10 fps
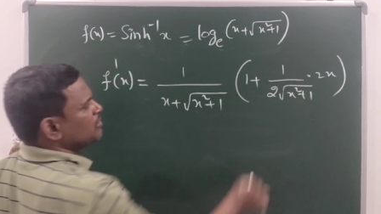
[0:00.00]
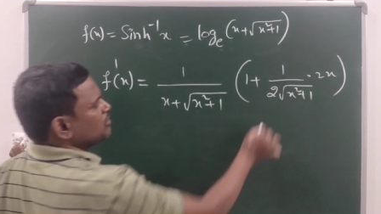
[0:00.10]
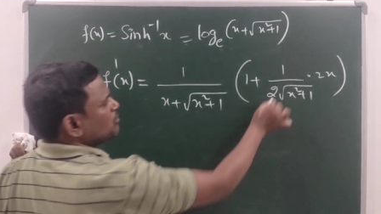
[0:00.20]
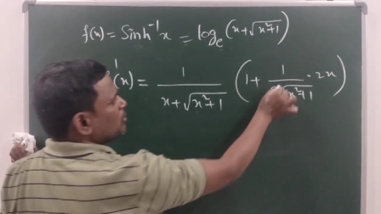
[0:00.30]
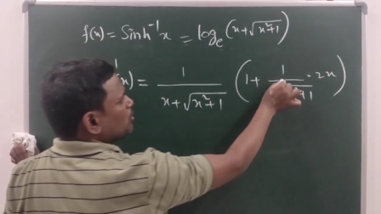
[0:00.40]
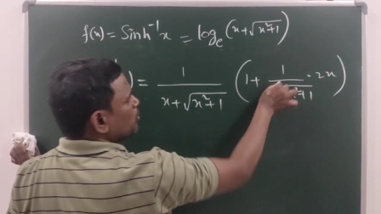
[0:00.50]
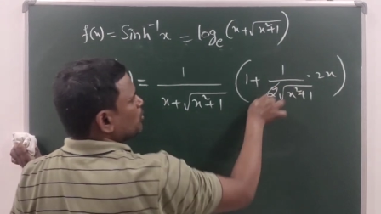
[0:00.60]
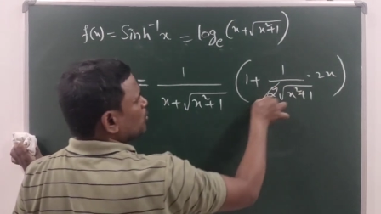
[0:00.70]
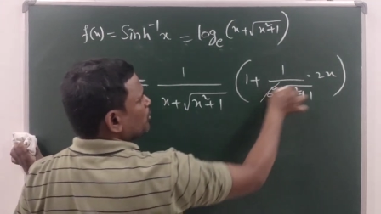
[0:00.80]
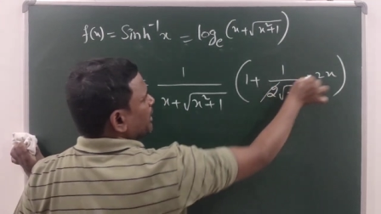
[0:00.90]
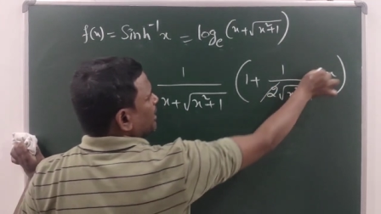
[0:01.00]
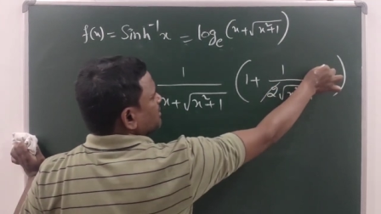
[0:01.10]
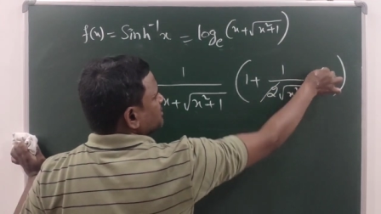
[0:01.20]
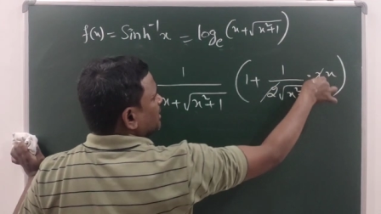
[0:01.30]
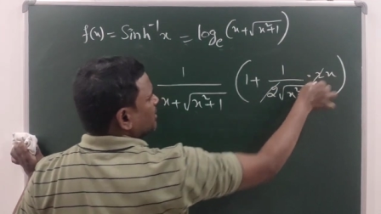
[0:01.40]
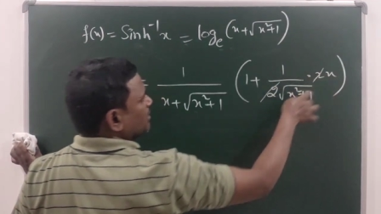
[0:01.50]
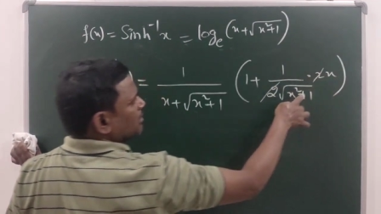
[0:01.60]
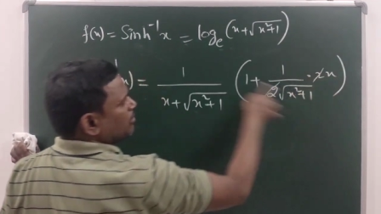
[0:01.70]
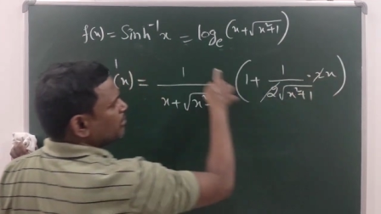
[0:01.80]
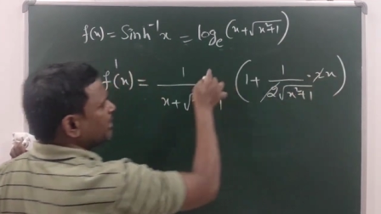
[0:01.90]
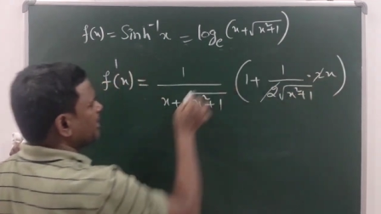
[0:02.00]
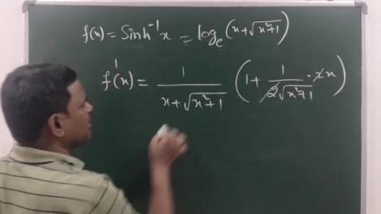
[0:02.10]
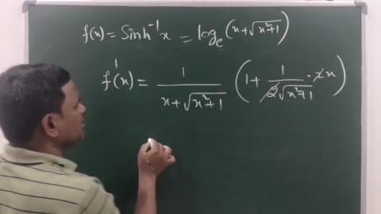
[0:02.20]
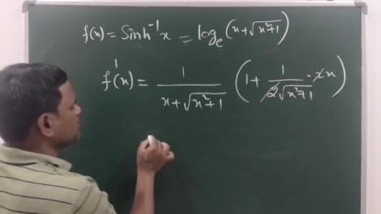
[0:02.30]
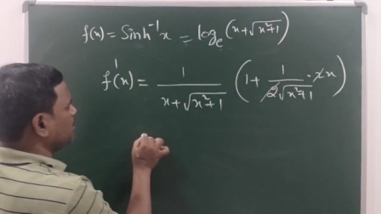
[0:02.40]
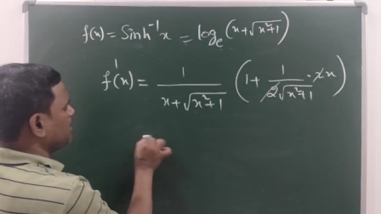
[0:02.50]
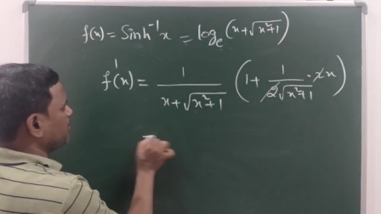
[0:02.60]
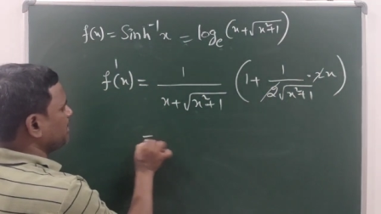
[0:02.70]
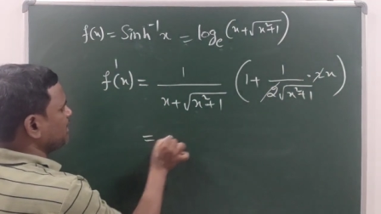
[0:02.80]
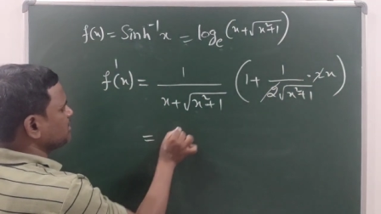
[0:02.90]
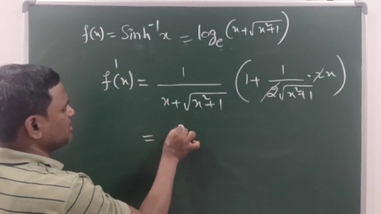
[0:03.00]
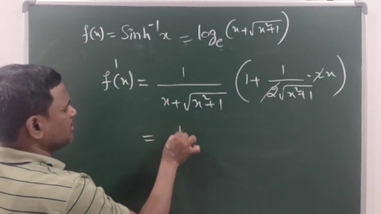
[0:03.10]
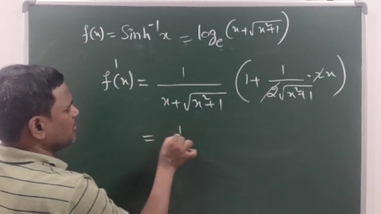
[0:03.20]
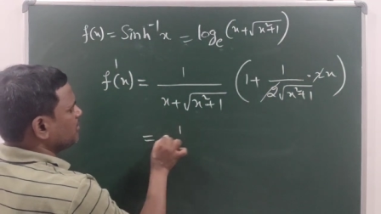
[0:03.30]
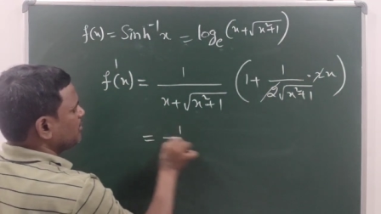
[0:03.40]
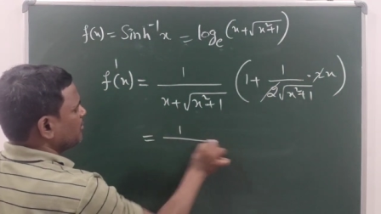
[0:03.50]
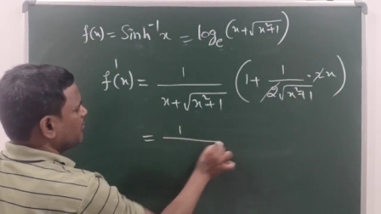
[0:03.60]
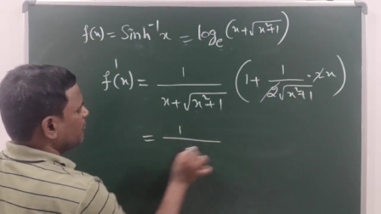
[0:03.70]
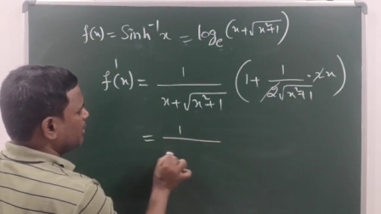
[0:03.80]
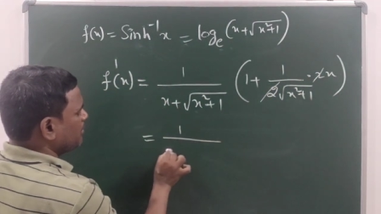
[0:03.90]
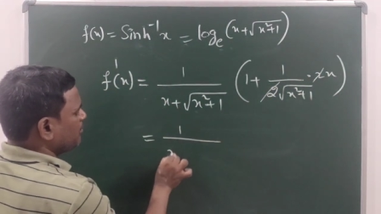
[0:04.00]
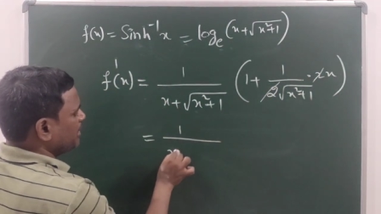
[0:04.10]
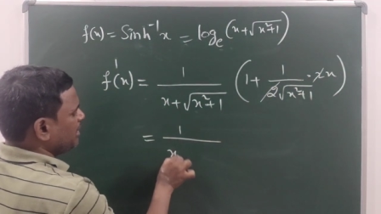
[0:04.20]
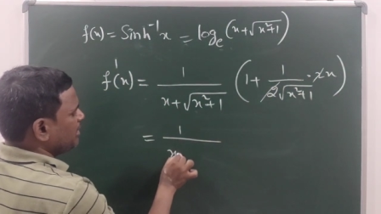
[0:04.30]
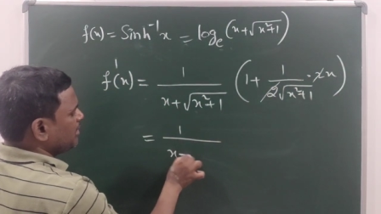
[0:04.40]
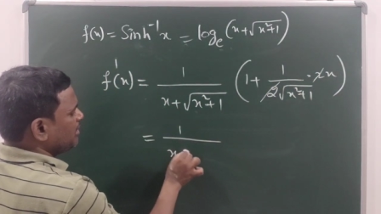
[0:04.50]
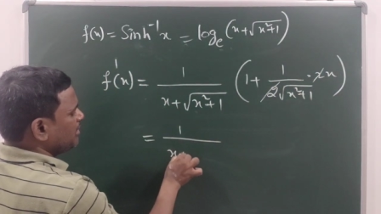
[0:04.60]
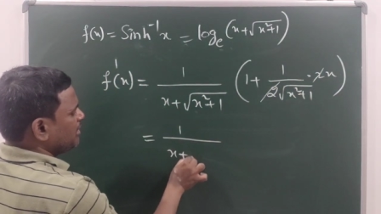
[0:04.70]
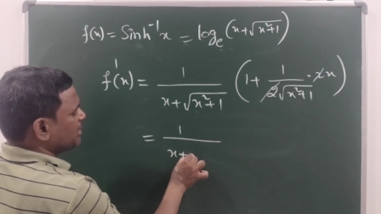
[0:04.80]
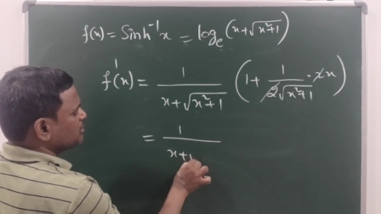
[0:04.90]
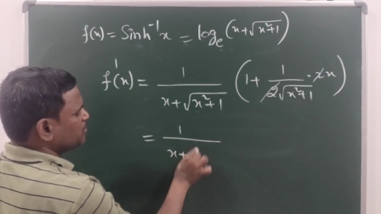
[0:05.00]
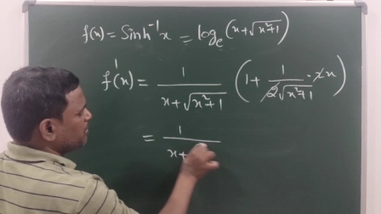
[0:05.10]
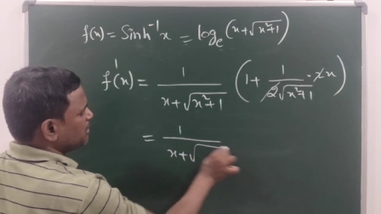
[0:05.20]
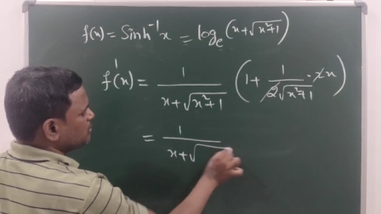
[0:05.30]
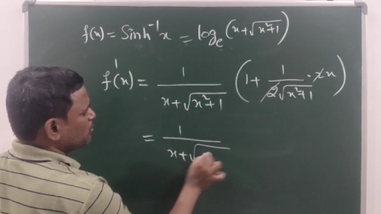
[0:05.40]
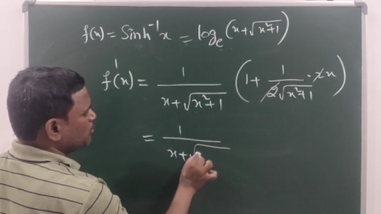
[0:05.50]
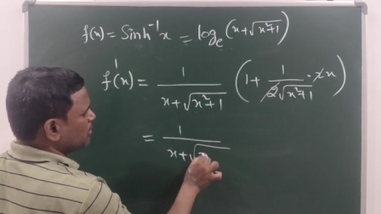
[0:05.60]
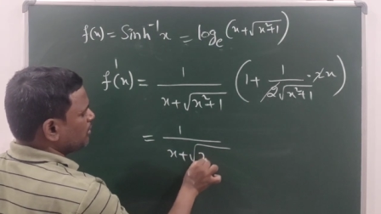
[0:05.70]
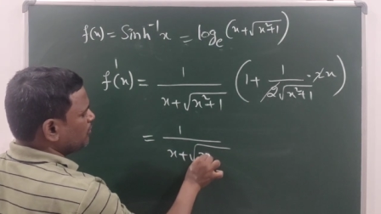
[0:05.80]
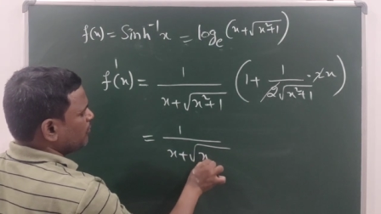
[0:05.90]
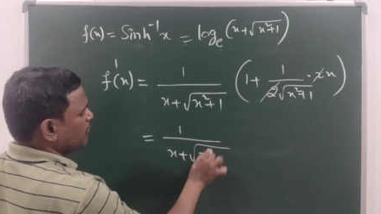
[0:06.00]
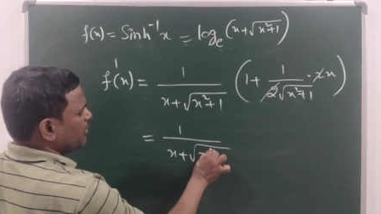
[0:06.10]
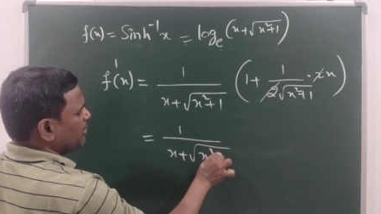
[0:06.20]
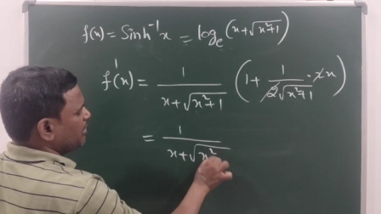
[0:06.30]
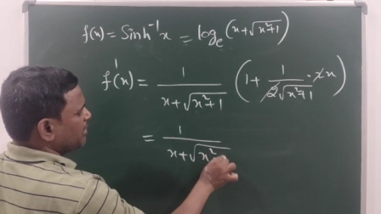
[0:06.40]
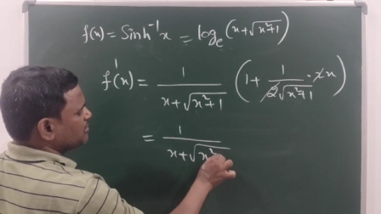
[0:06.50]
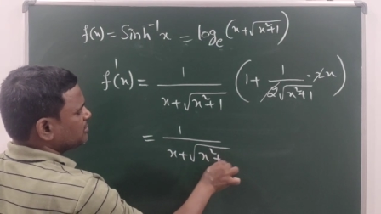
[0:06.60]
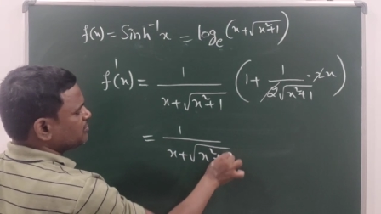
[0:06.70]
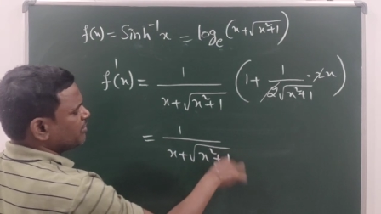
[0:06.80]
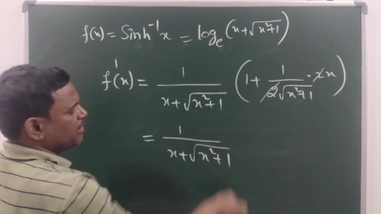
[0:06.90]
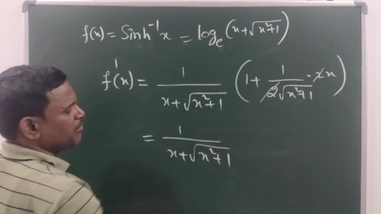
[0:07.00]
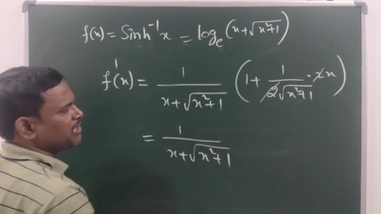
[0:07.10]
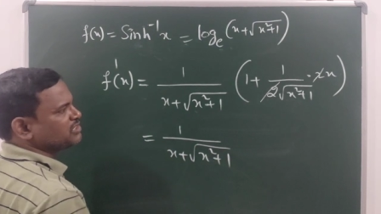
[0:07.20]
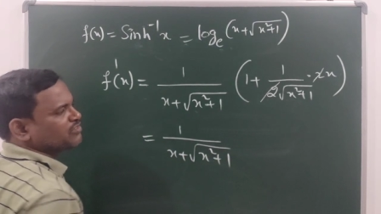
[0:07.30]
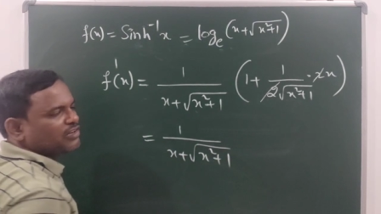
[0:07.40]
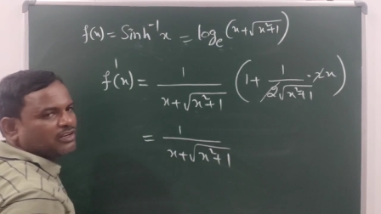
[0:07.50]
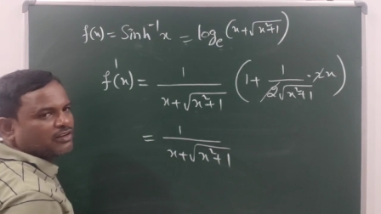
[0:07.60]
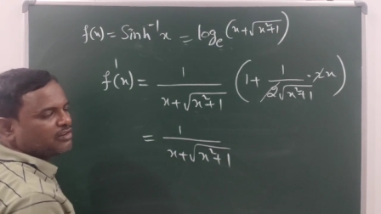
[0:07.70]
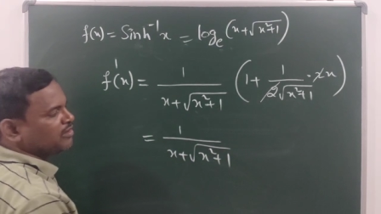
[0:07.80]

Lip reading: So 2 cancel. Now take cross multiplication. 1 by x plus root of x square plus 1.